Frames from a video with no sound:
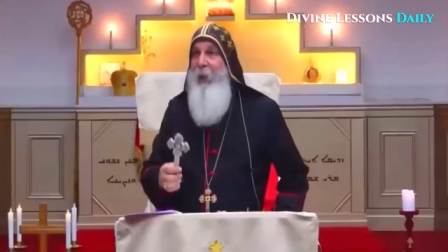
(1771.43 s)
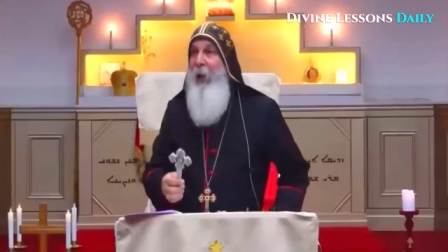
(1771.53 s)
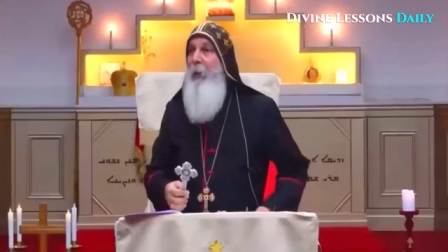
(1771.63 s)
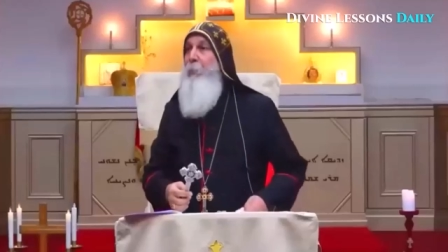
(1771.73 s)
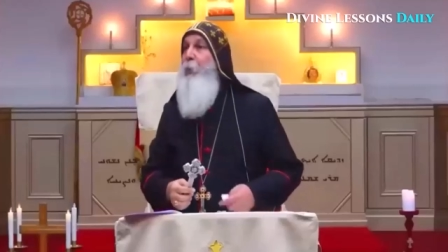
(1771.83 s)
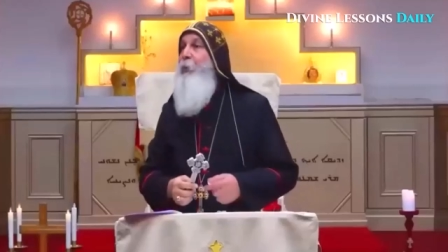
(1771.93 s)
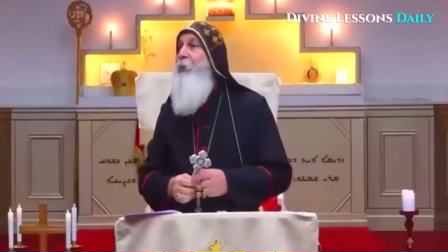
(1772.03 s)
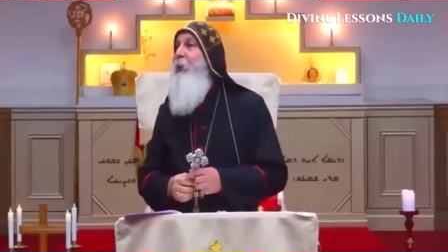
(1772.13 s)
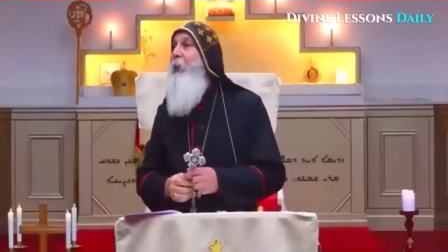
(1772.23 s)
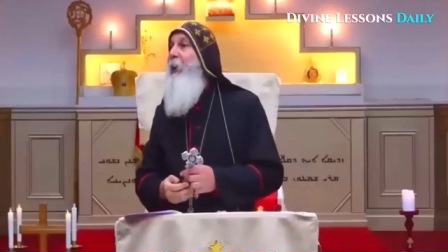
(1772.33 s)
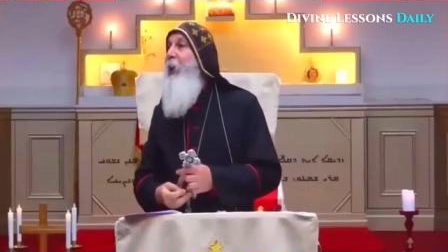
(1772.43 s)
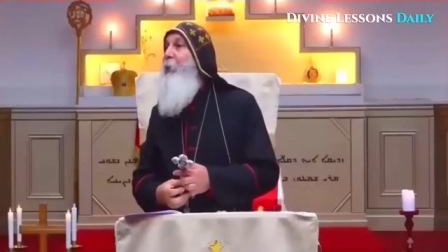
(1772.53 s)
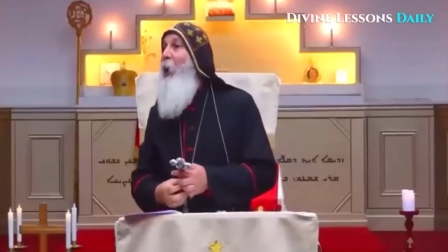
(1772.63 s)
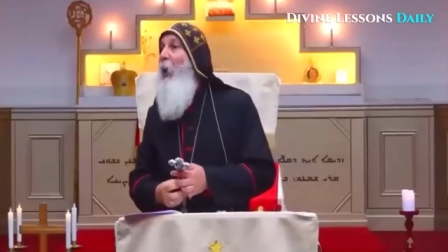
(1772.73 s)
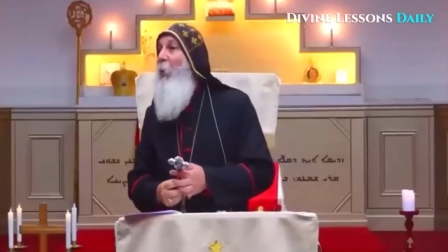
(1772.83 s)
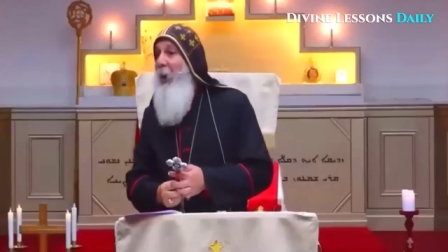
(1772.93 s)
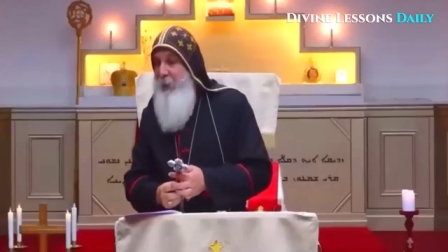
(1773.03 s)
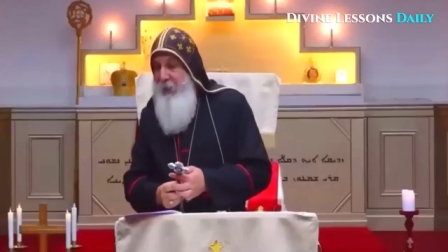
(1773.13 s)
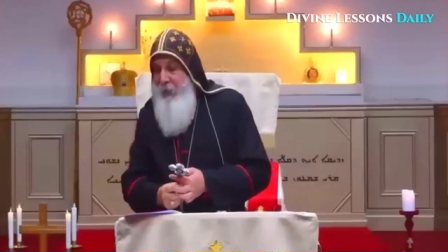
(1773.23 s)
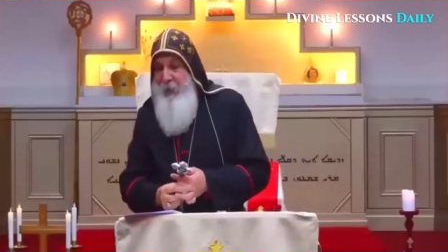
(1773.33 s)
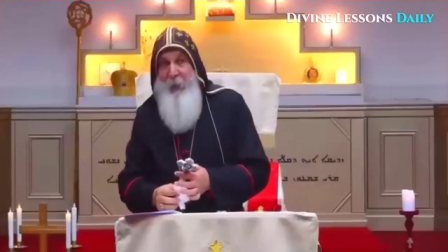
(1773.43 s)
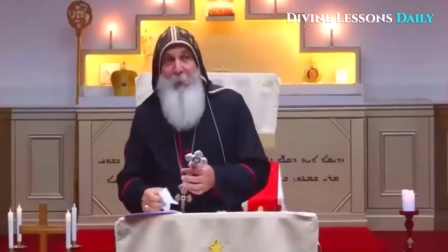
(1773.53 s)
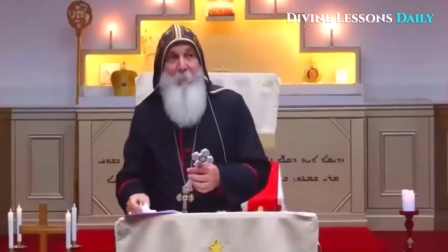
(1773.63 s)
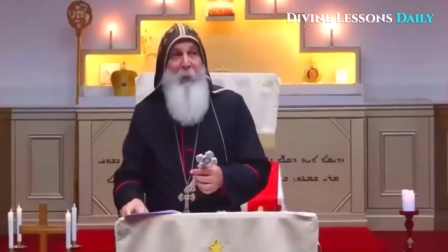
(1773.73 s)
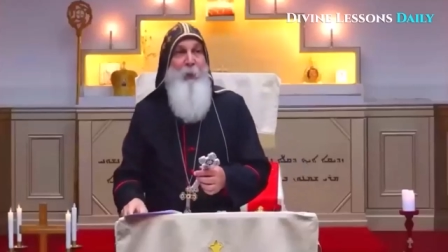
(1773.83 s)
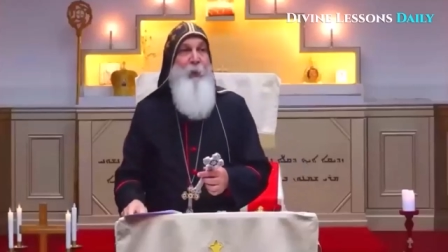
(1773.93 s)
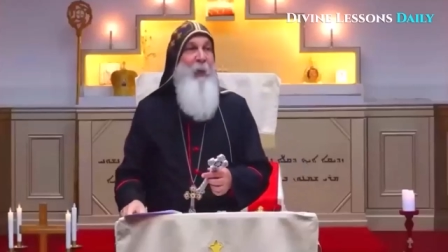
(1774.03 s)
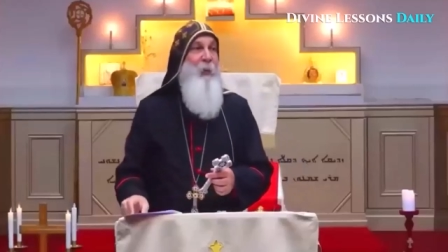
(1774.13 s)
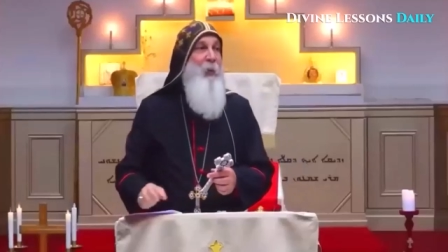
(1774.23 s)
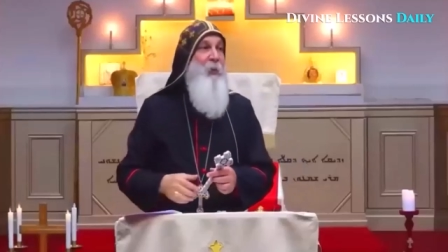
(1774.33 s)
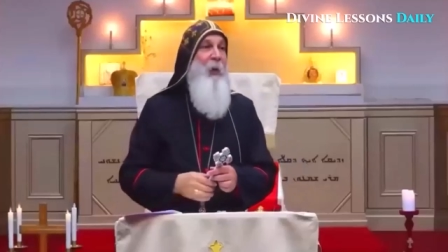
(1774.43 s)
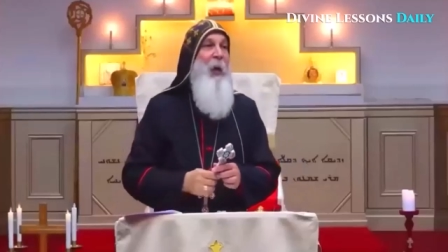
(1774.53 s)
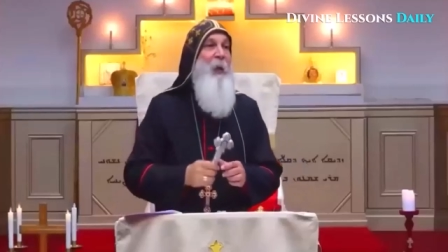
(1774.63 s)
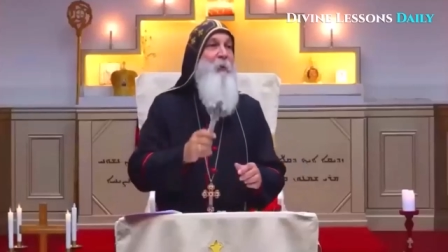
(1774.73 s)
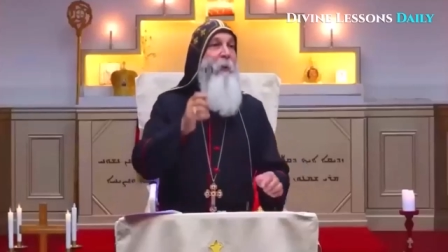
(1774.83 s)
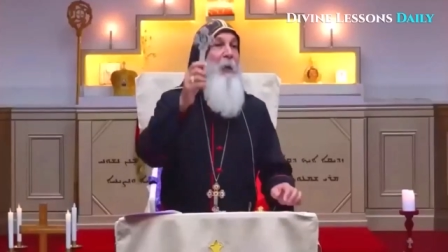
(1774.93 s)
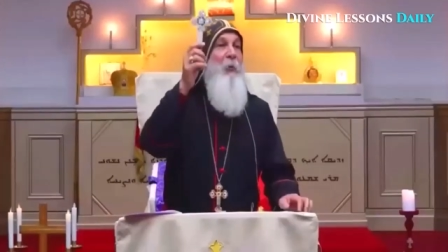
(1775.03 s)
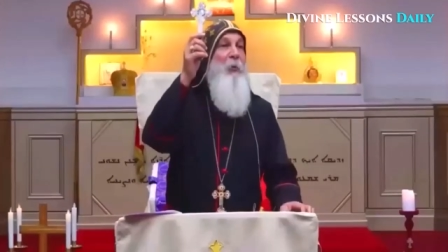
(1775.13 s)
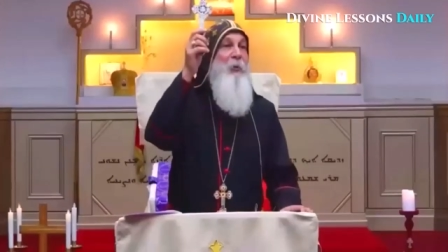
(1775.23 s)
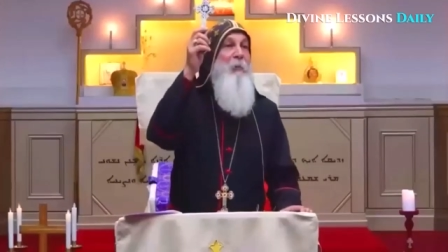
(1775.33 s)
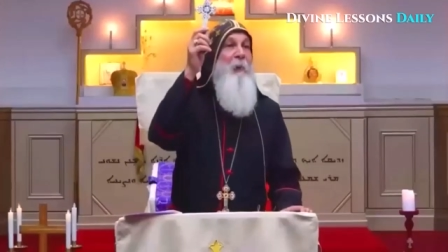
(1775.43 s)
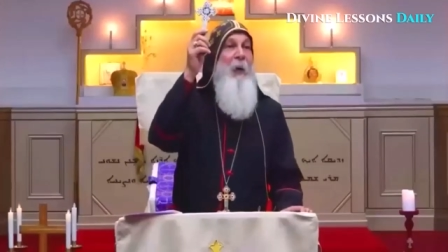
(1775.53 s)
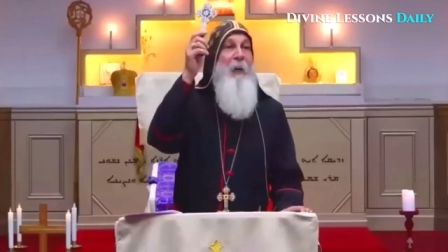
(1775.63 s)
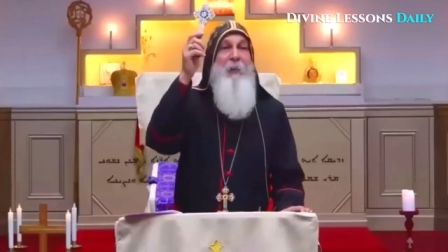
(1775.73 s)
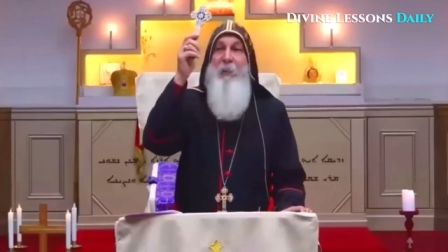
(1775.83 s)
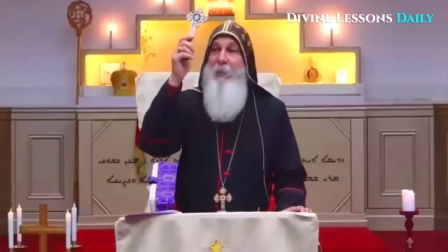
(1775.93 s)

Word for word: I boast in no one but Jesus Christ being crucified.